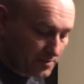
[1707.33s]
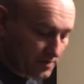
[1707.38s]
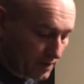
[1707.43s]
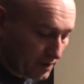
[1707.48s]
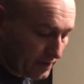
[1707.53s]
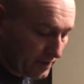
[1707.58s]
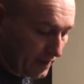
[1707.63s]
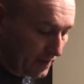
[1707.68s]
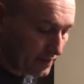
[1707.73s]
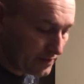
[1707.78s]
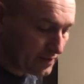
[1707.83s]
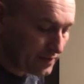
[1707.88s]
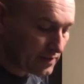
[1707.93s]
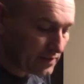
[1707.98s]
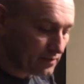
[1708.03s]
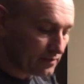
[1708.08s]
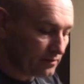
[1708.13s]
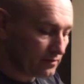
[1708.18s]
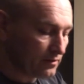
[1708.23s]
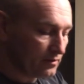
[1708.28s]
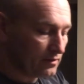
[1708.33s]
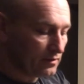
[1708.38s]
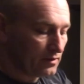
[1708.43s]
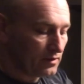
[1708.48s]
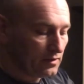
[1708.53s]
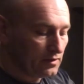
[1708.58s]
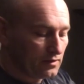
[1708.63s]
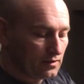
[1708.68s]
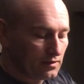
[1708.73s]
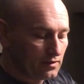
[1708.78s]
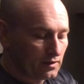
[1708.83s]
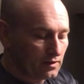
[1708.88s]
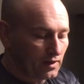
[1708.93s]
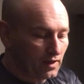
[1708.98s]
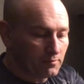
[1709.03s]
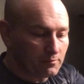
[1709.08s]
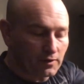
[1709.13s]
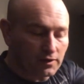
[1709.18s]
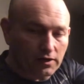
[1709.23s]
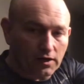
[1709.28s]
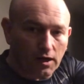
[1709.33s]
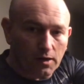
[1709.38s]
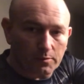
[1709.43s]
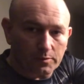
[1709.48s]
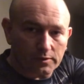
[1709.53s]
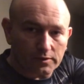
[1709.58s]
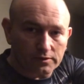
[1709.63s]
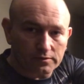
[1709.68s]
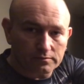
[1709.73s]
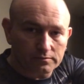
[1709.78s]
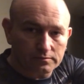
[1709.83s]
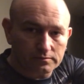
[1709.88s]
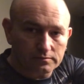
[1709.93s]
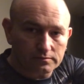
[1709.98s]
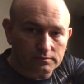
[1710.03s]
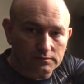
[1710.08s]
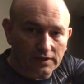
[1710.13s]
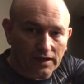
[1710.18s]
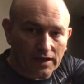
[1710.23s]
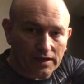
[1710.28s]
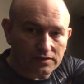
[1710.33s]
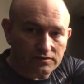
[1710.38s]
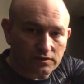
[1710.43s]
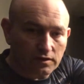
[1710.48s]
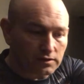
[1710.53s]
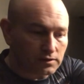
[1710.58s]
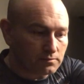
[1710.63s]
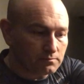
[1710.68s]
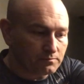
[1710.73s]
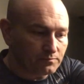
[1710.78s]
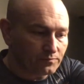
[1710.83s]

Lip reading: that I had here, I have my copper tags on them.